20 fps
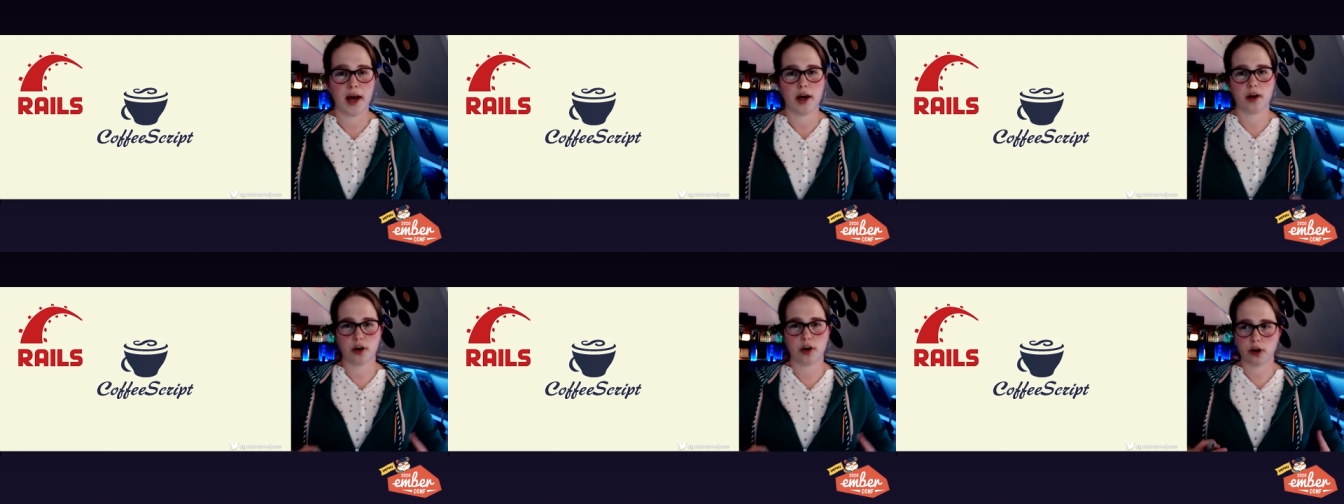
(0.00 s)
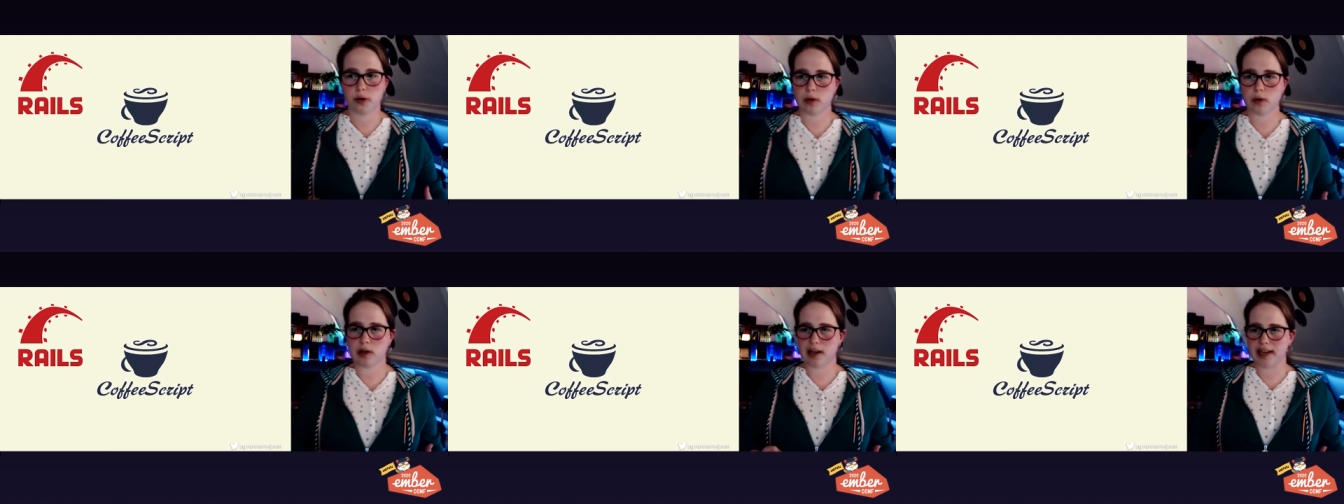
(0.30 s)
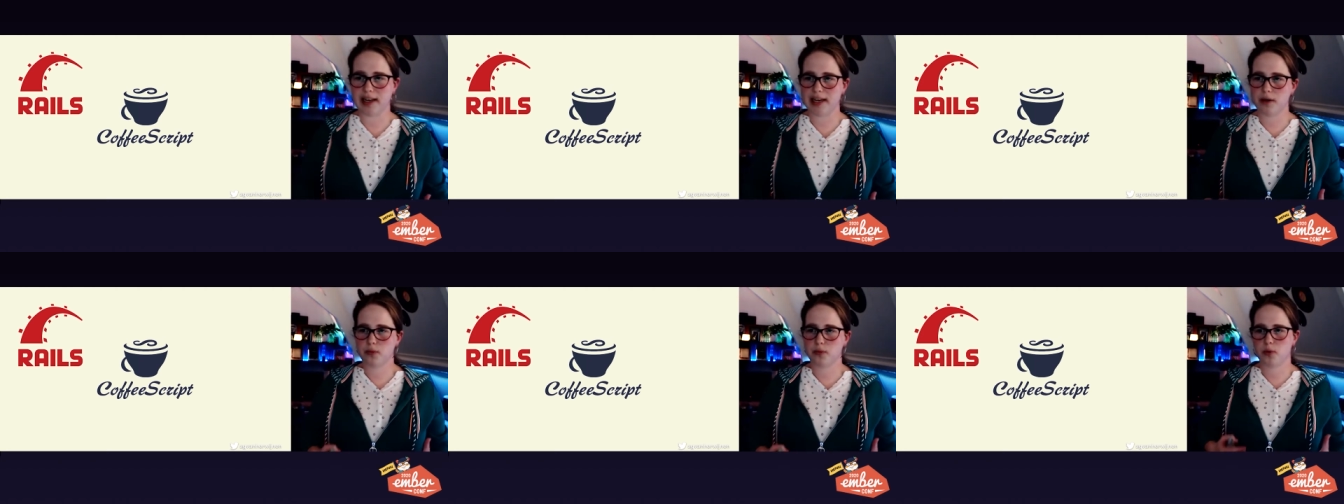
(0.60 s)

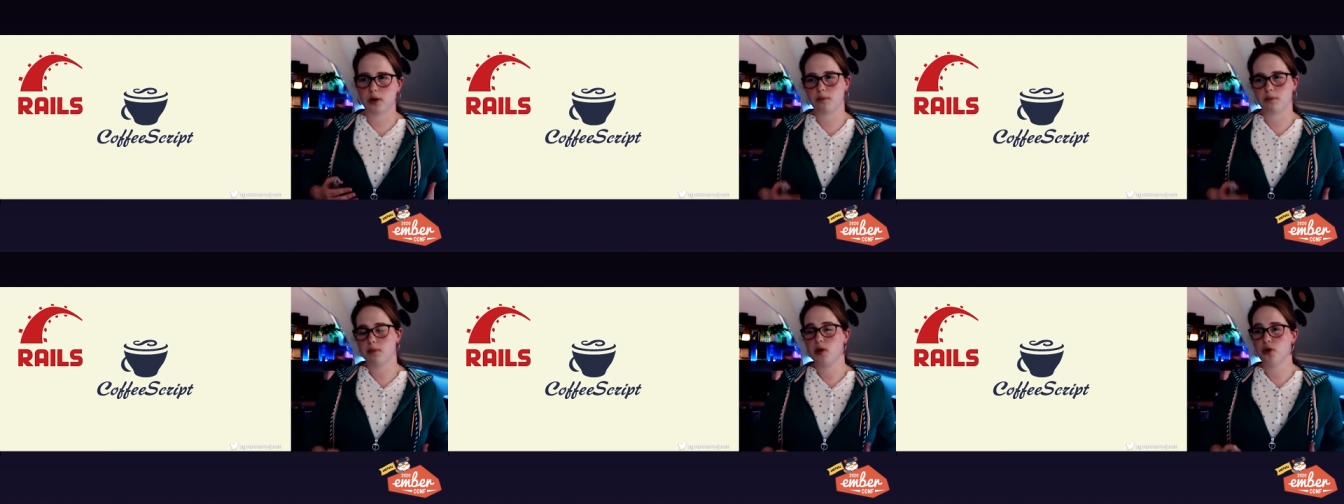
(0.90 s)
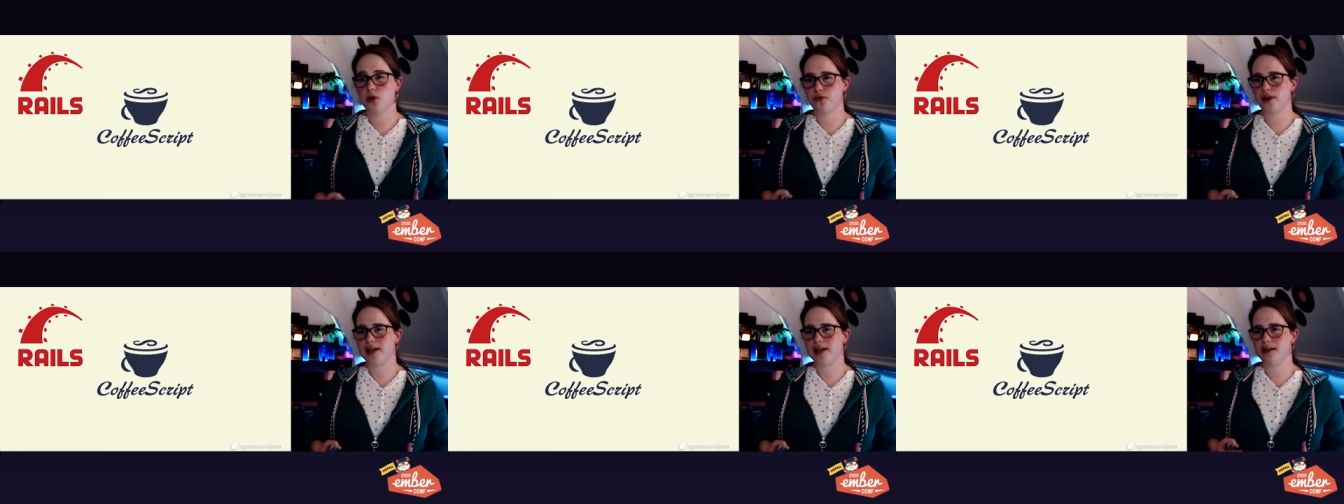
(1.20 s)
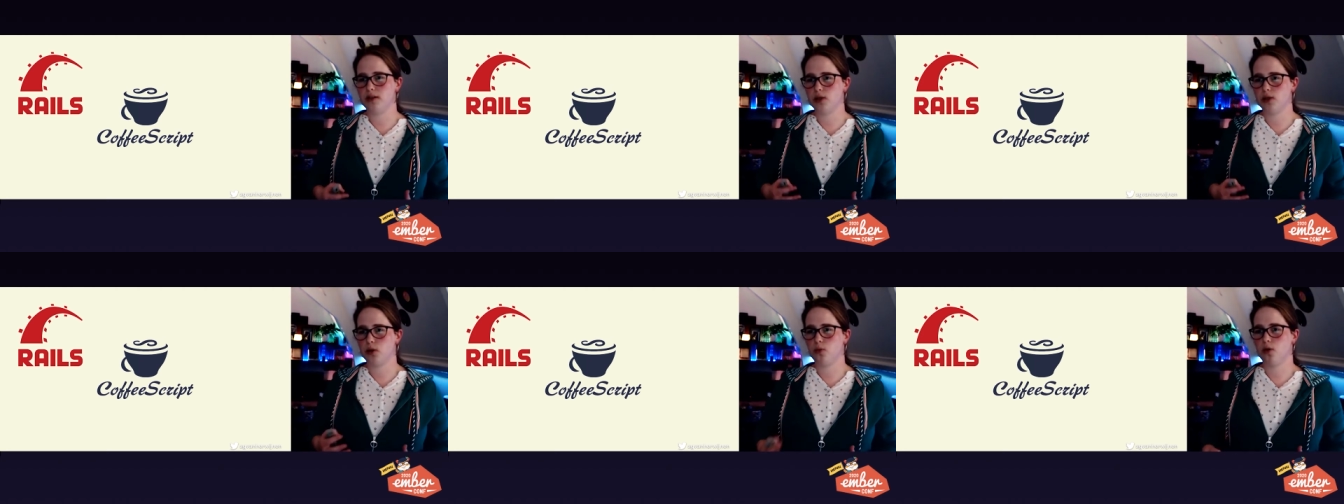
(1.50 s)
Currently, we're
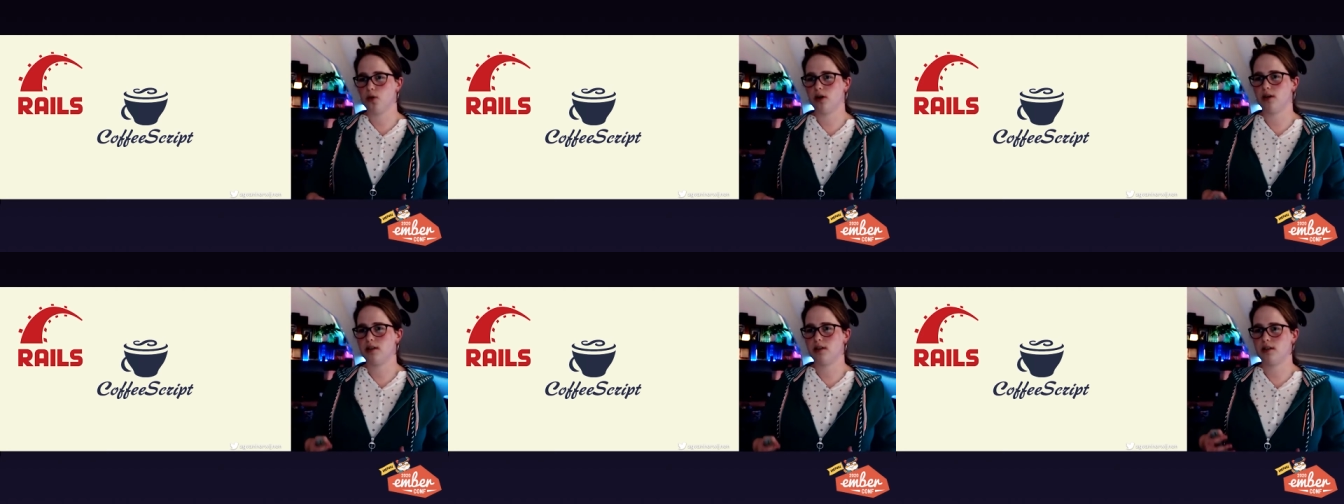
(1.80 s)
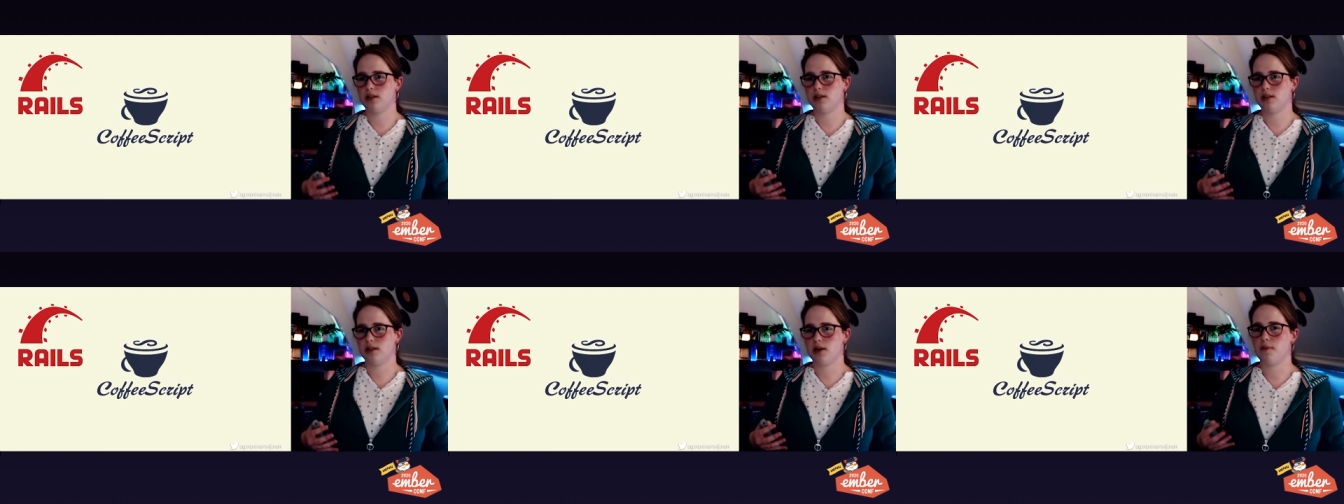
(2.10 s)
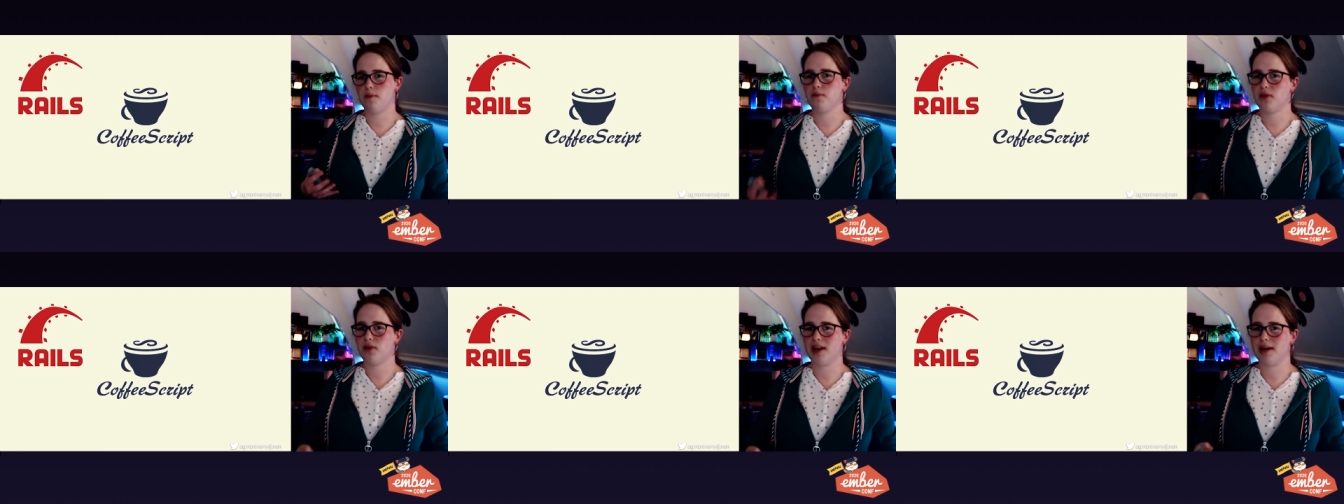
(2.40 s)
moving towards
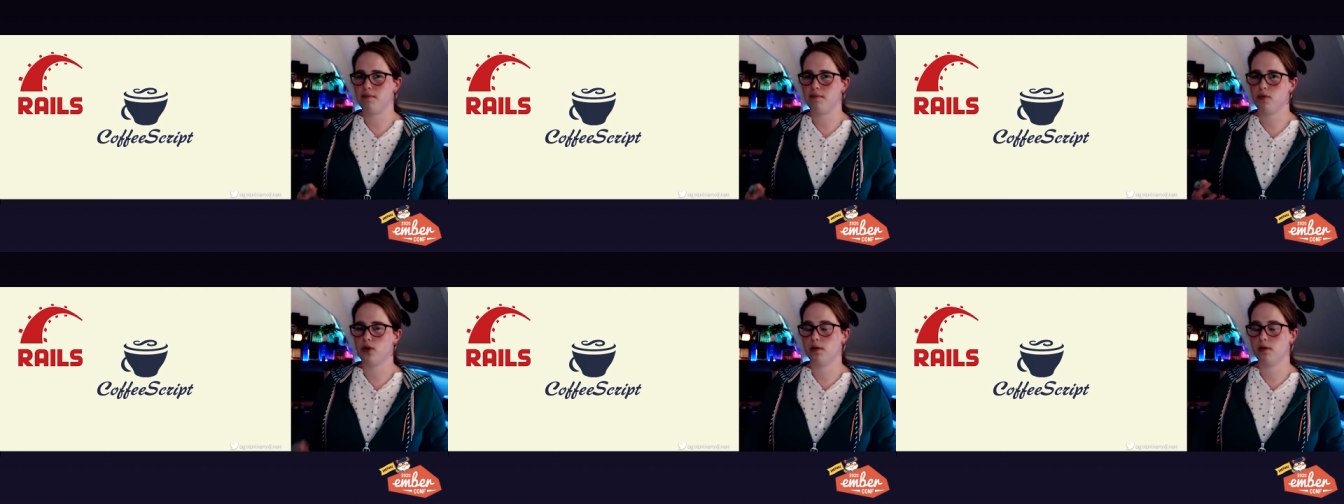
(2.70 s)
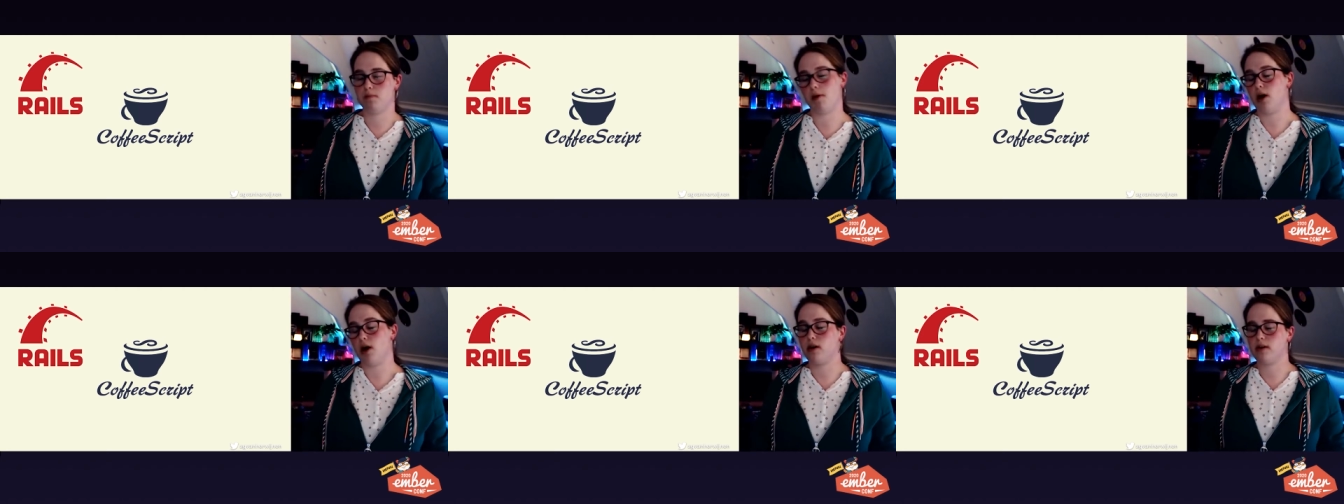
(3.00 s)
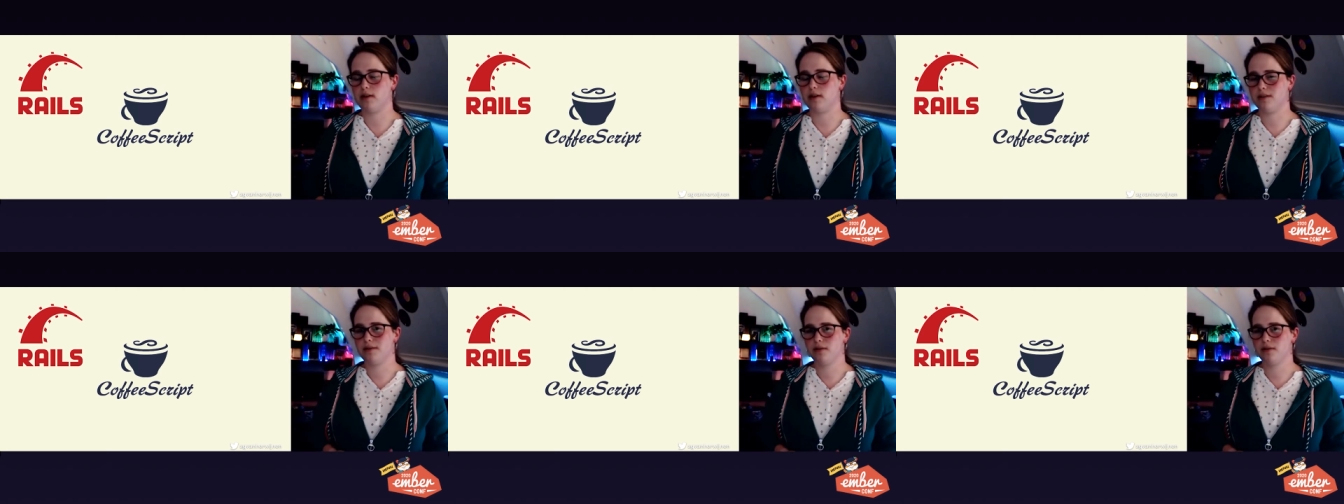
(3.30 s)
something more
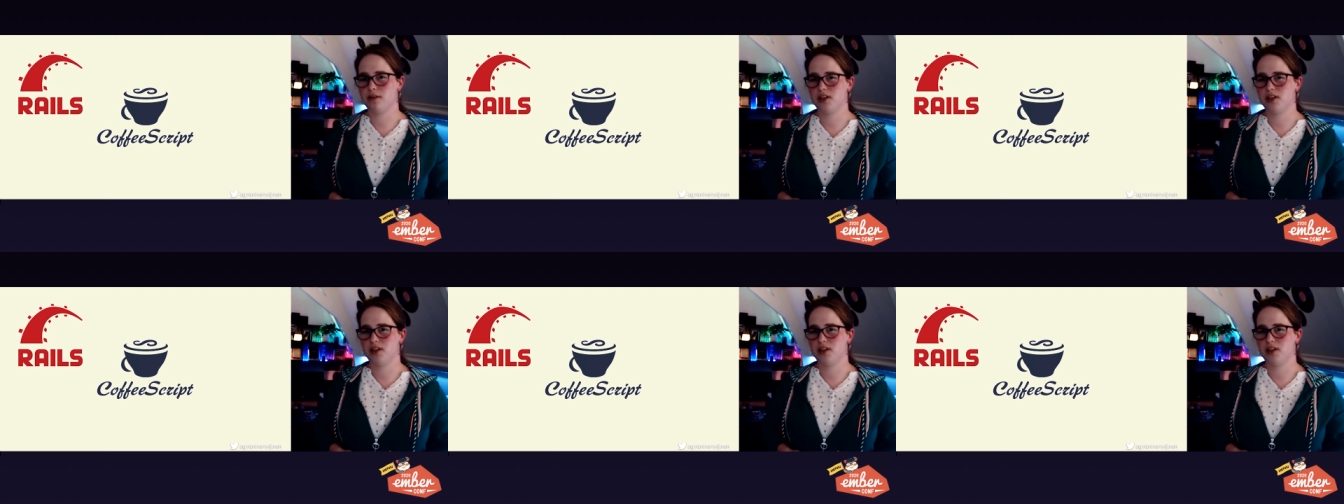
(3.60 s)
modern,